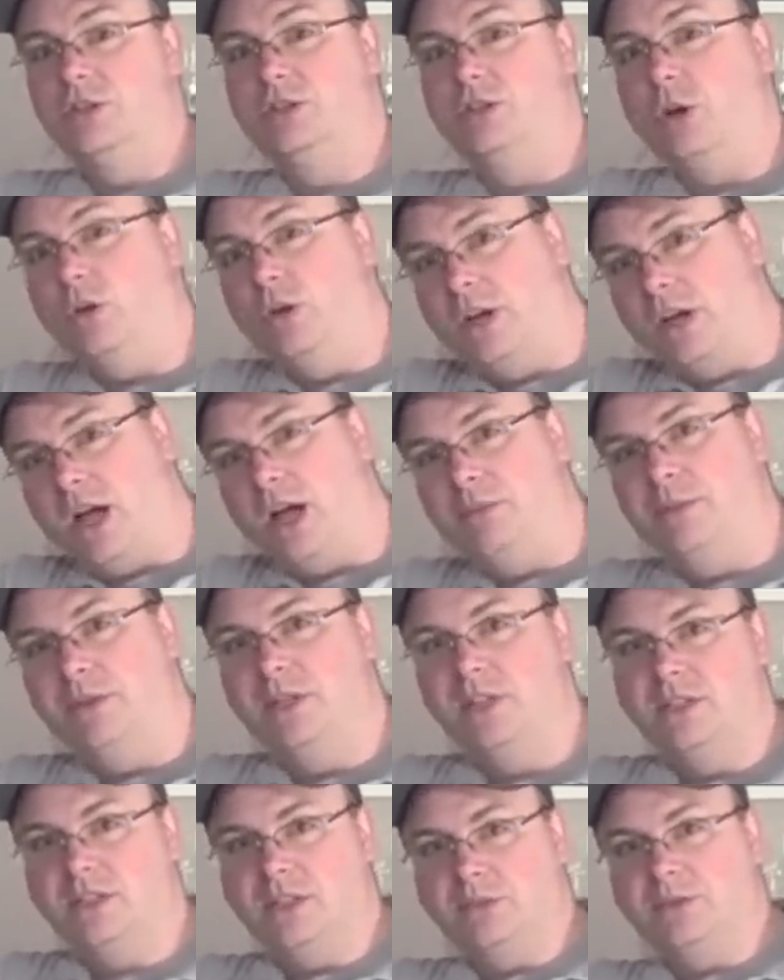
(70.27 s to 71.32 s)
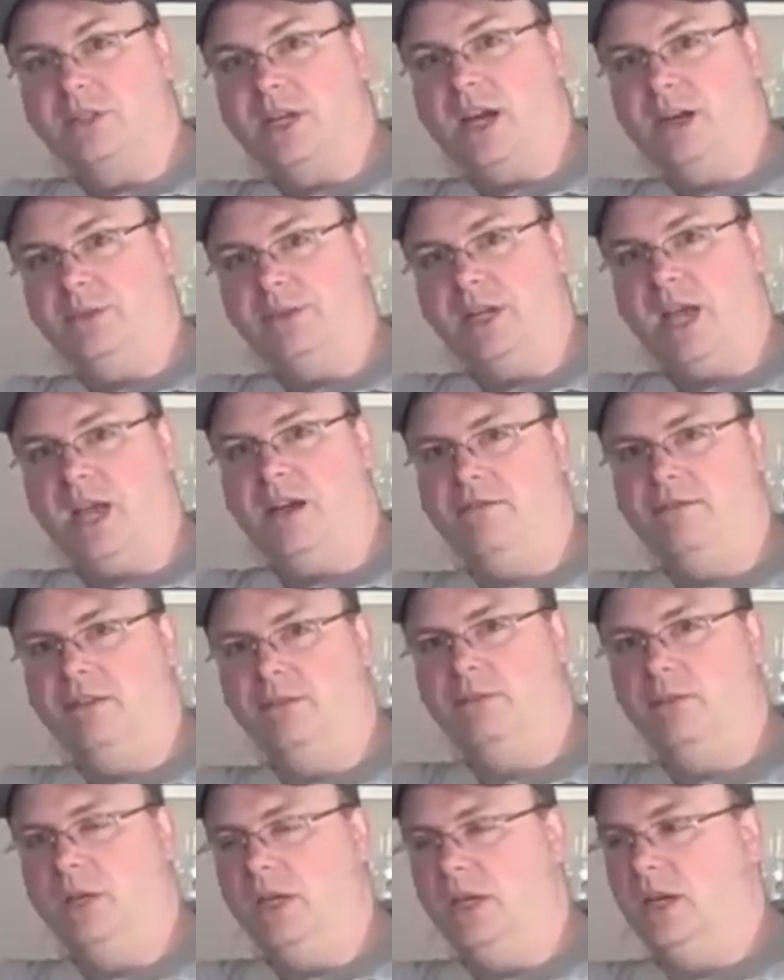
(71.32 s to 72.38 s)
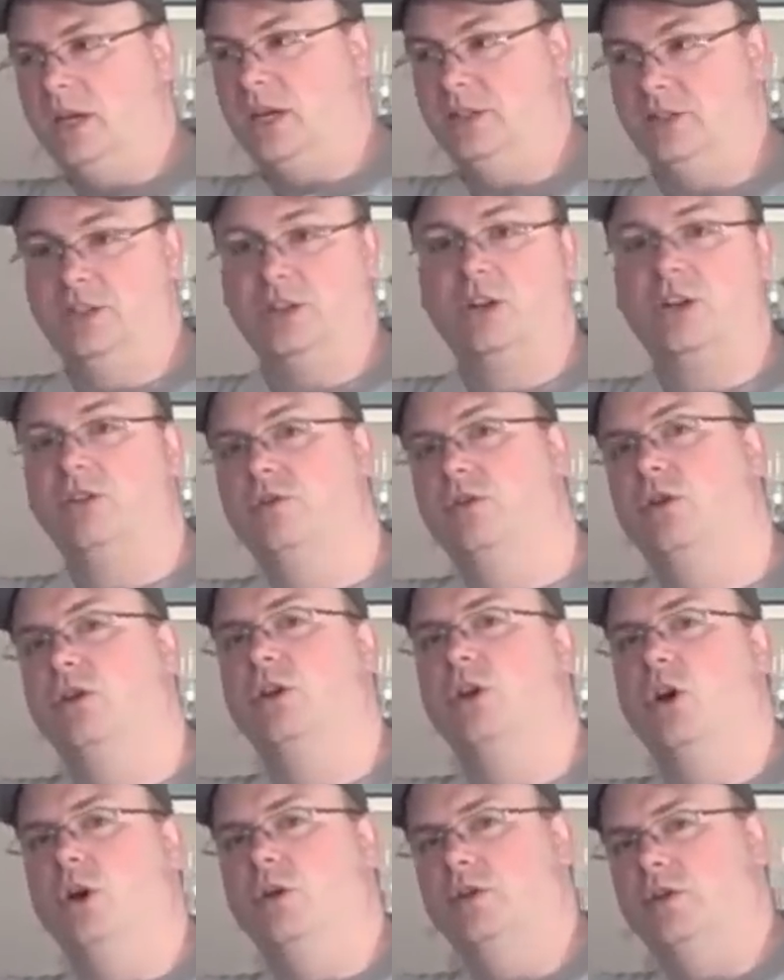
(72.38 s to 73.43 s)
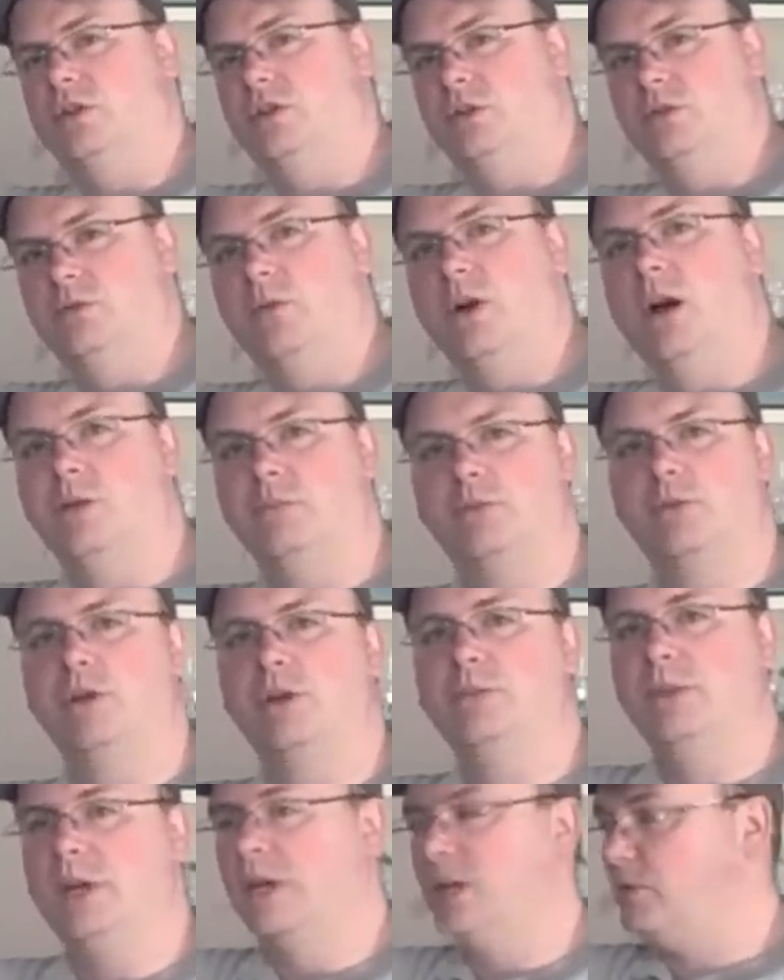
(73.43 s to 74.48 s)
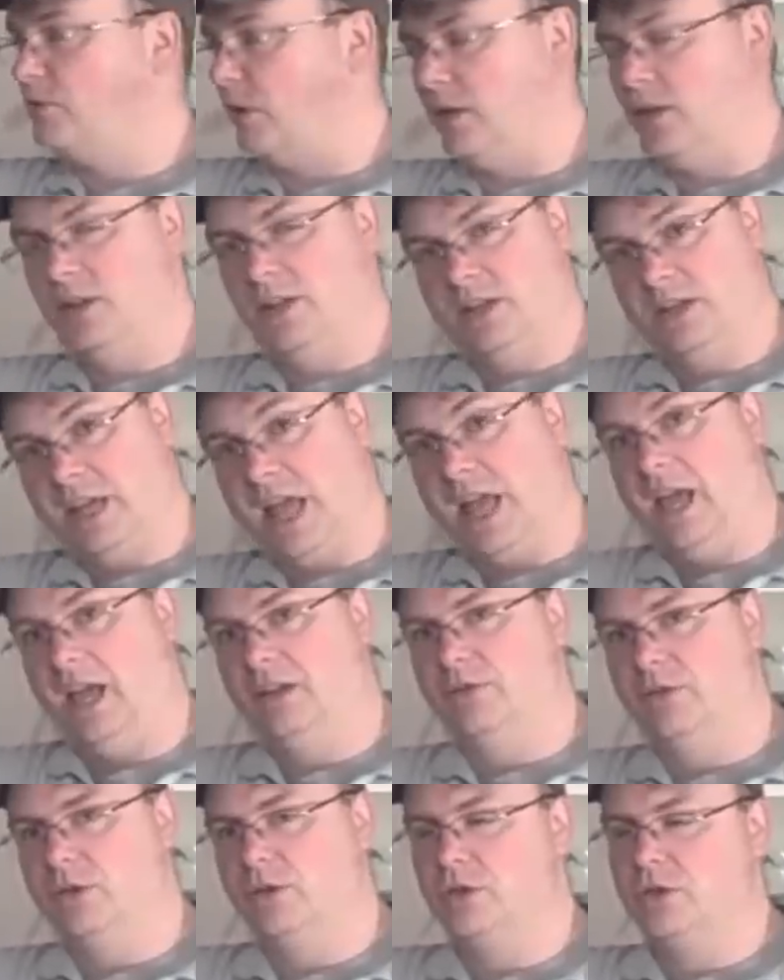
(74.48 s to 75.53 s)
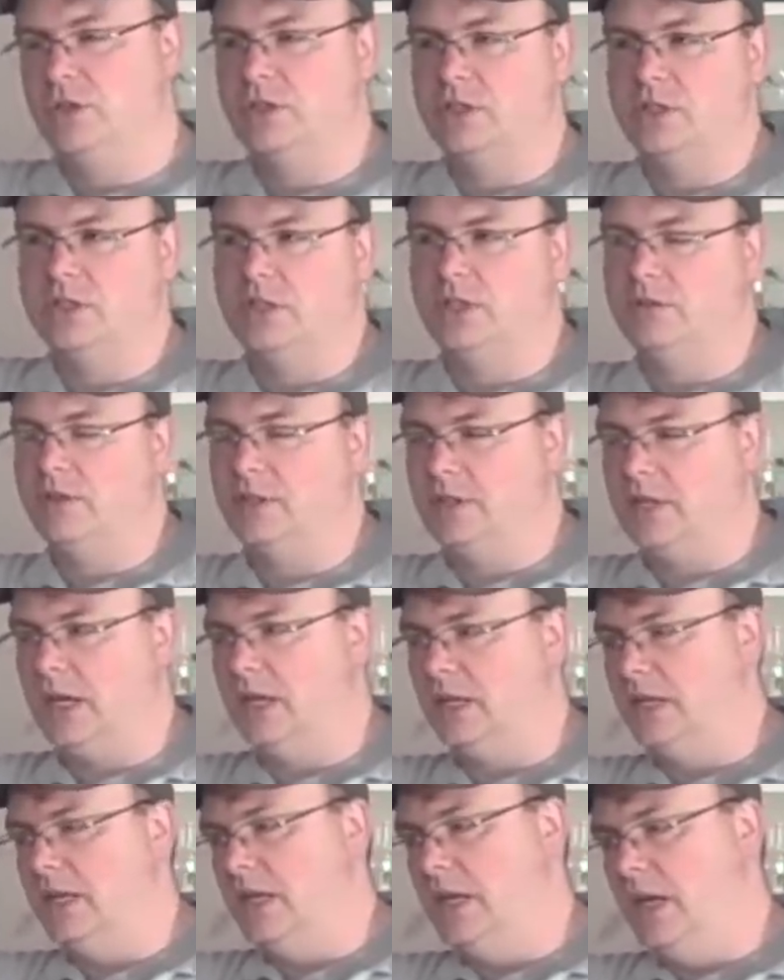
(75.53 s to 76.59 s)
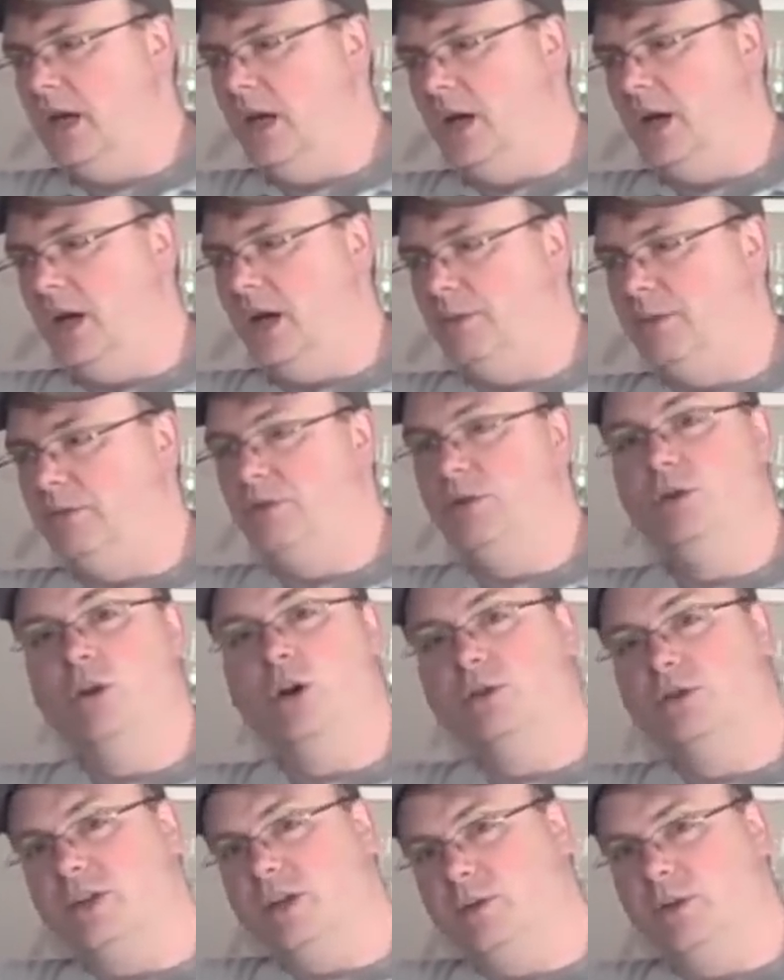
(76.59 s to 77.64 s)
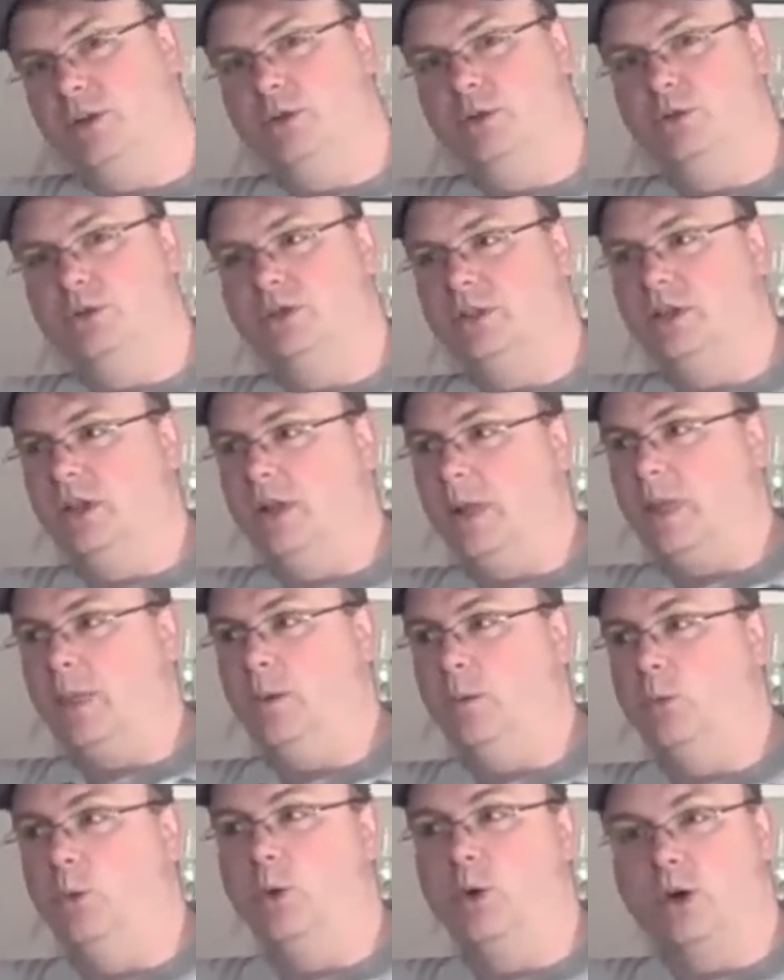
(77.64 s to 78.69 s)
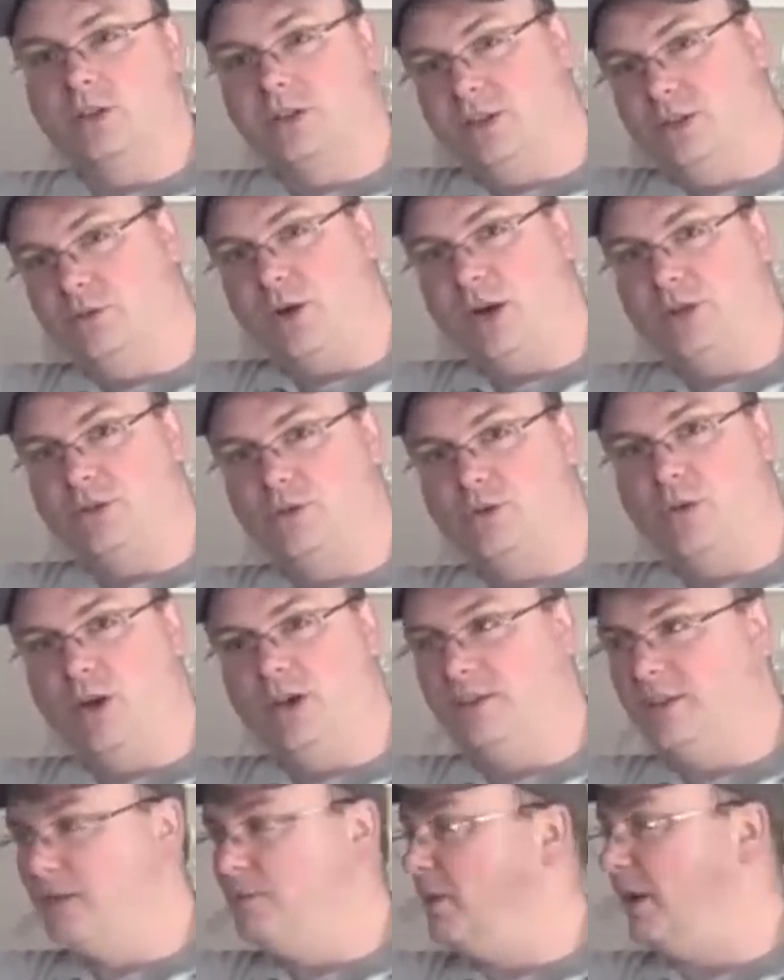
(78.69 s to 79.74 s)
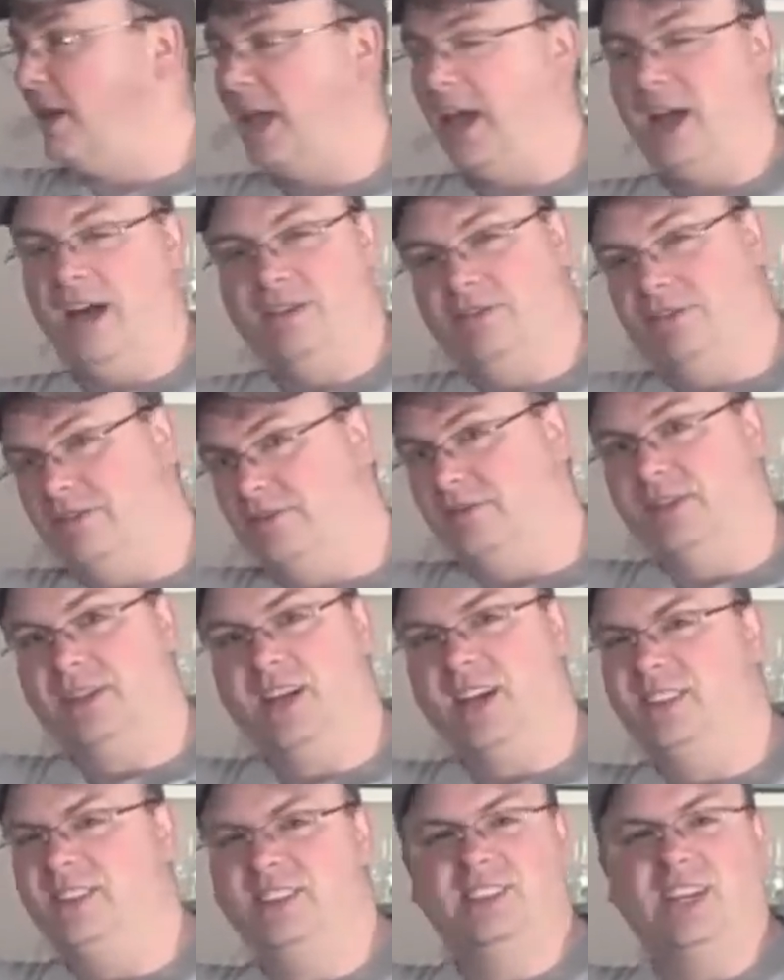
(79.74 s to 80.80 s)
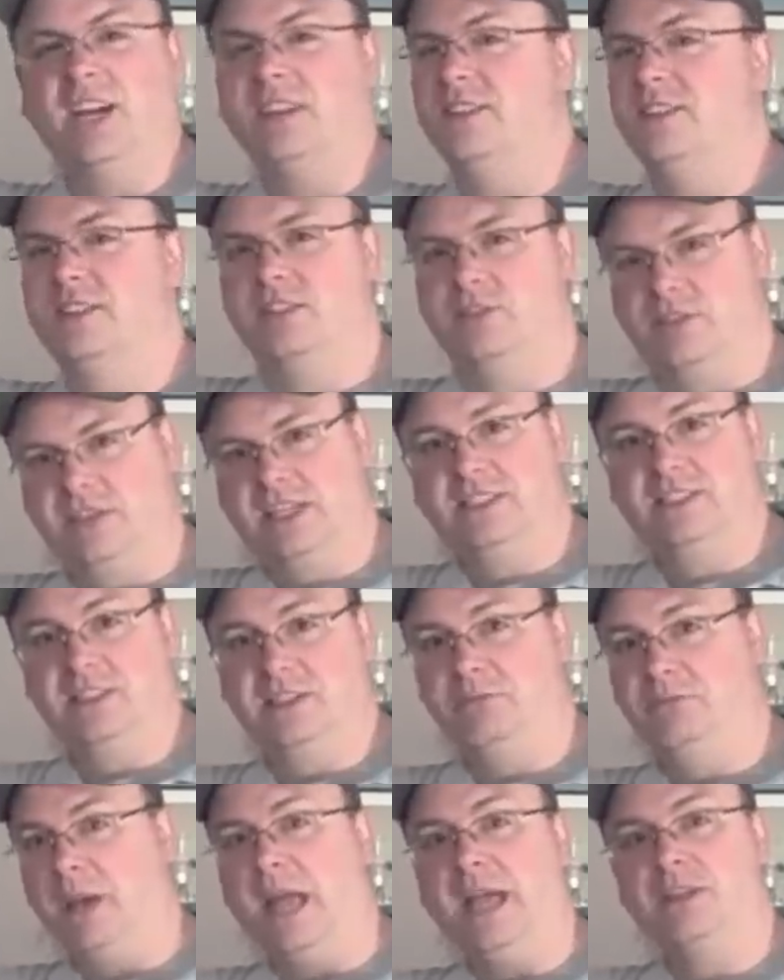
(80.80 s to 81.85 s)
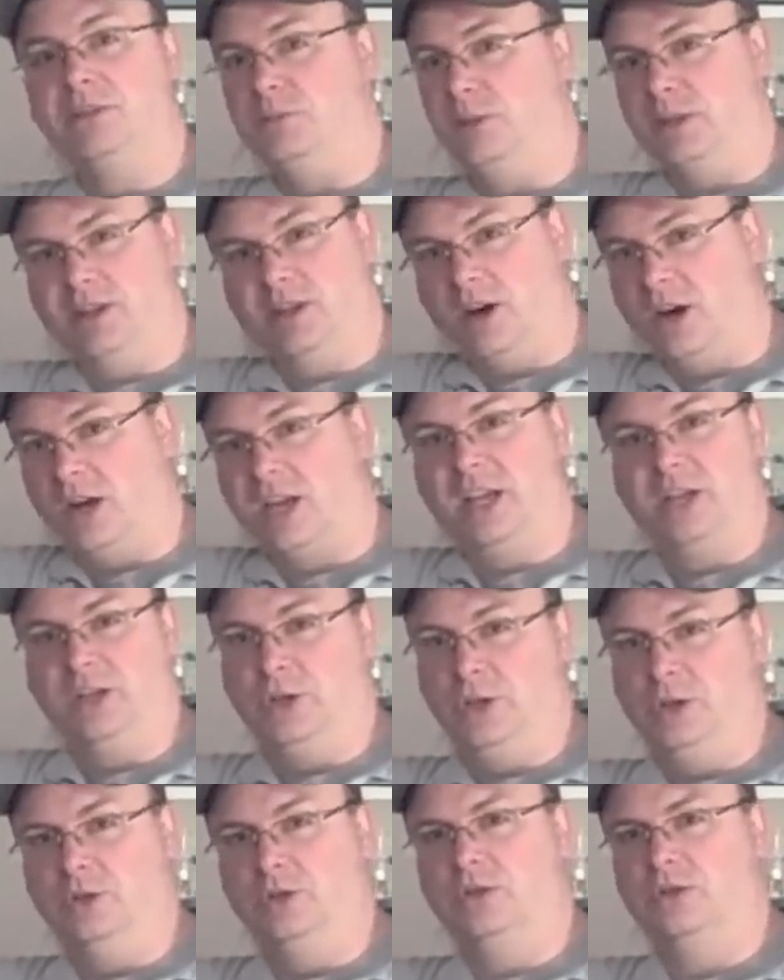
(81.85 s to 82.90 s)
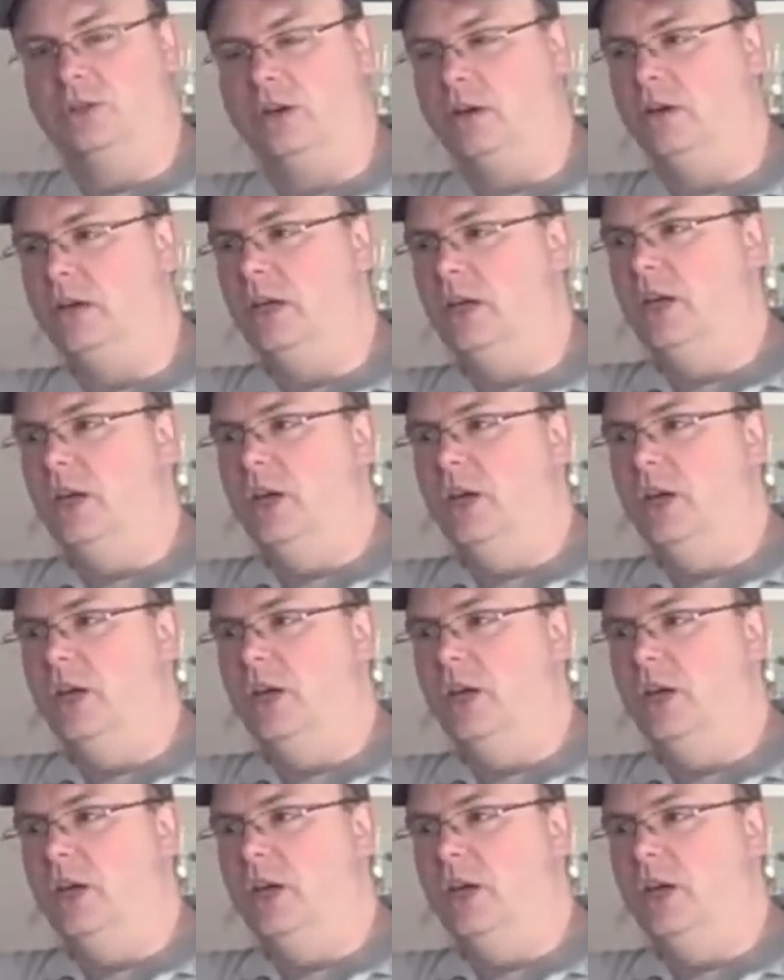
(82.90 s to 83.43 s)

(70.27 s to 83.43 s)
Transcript: soda companies sometimes have them because they're converting over to uh, premix rather than keg versions and stuff like that. Um, if you know someone who's works at a restaurant, they might have uh, dozens of these in the basement that aren't getting used. So